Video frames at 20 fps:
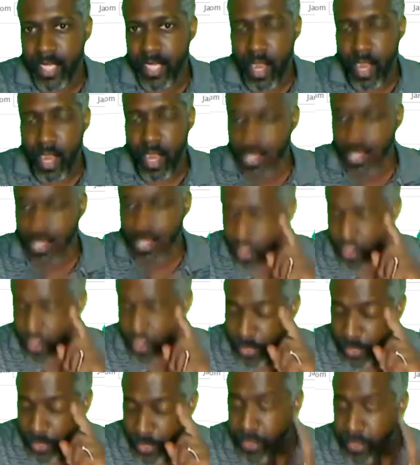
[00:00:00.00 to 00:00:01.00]
All right, so if
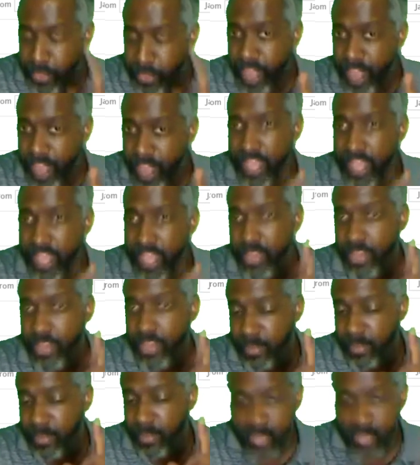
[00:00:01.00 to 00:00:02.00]
you can plan for that, you
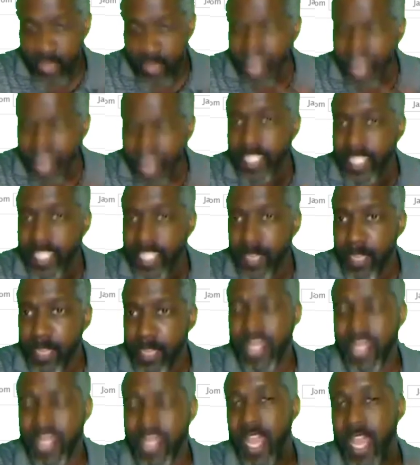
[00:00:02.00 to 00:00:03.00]
can
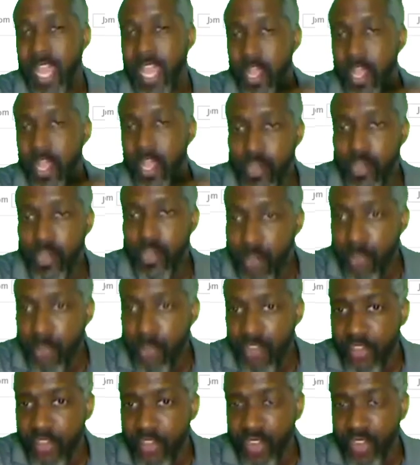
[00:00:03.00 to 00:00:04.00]
anticipate that, you can
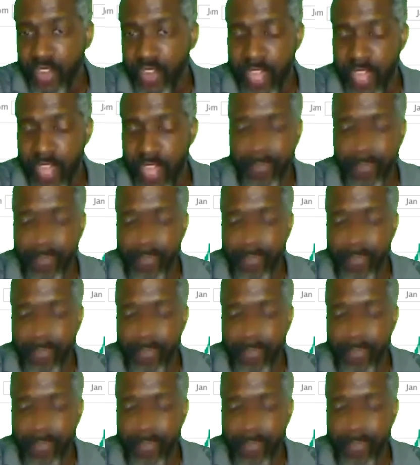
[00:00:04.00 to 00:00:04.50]
profit off that.